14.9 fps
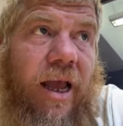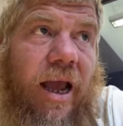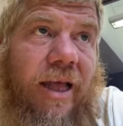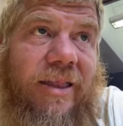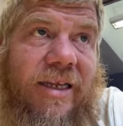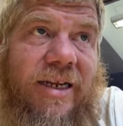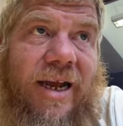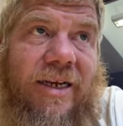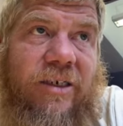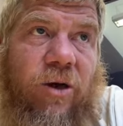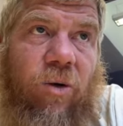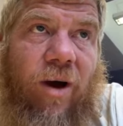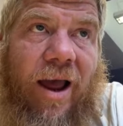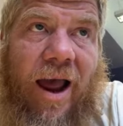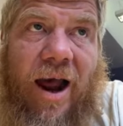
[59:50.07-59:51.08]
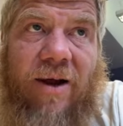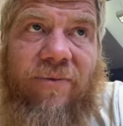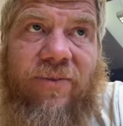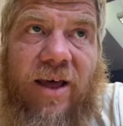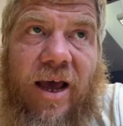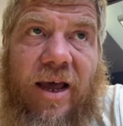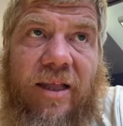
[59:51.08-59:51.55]
and then I don't have
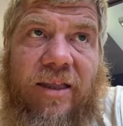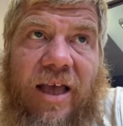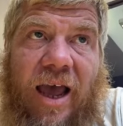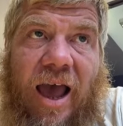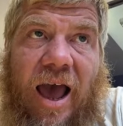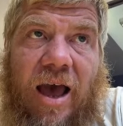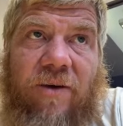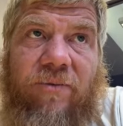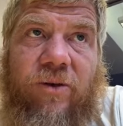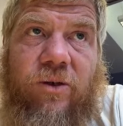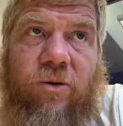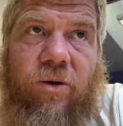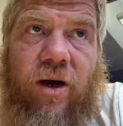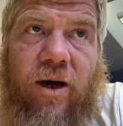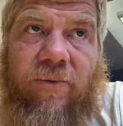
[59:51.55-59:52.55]
that that avenue